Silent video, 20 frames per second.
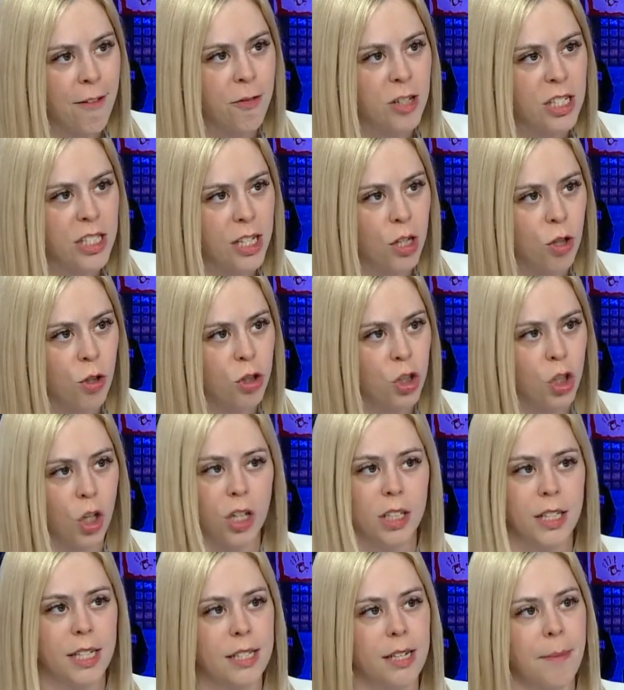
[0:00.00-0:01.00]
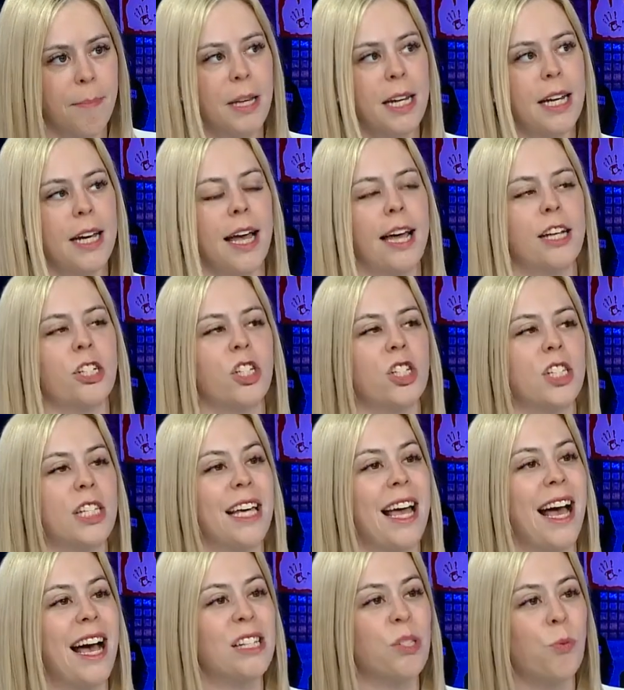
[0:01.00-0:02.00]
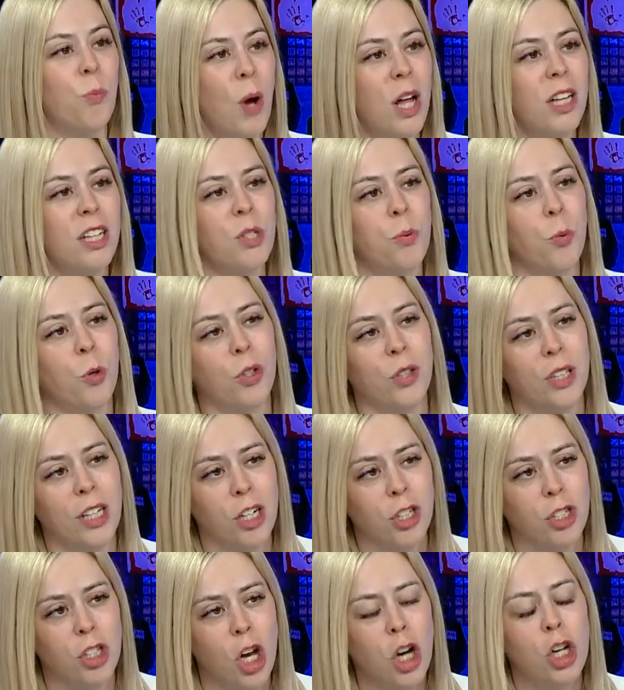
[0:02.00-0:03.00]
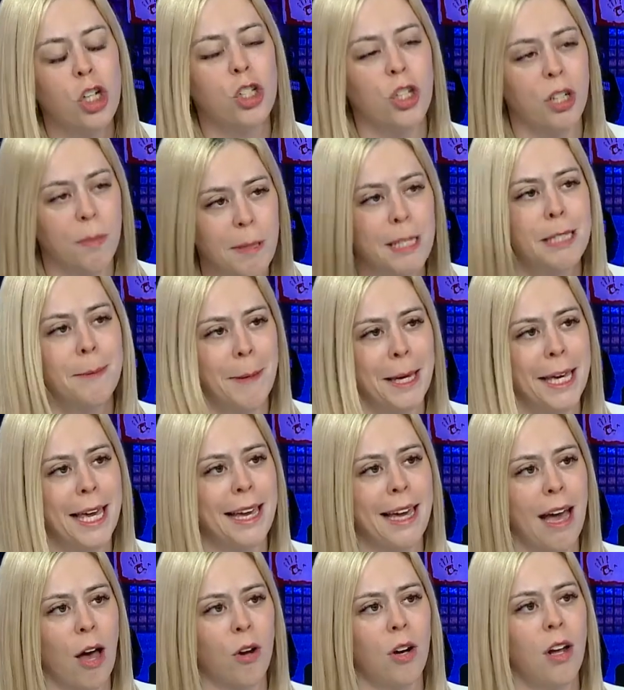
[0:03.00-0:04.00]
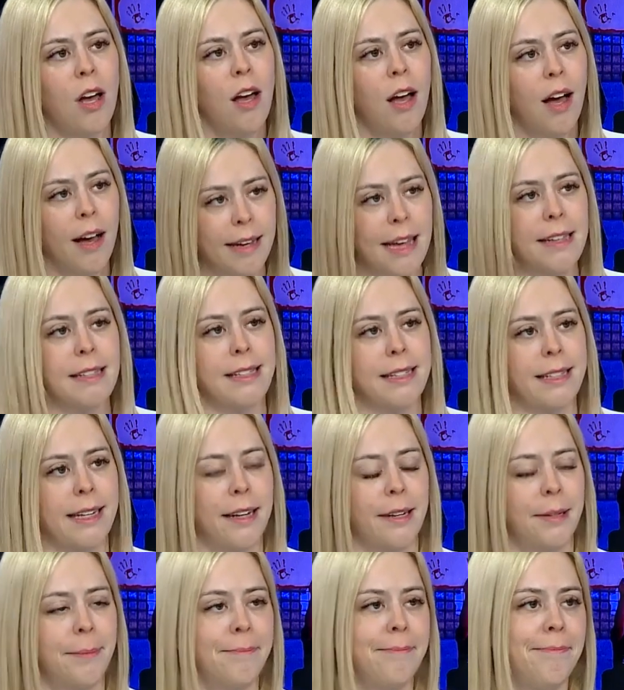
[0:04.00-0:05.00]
every single journalist and media agency, as well as world leaders, should be speaking out against it.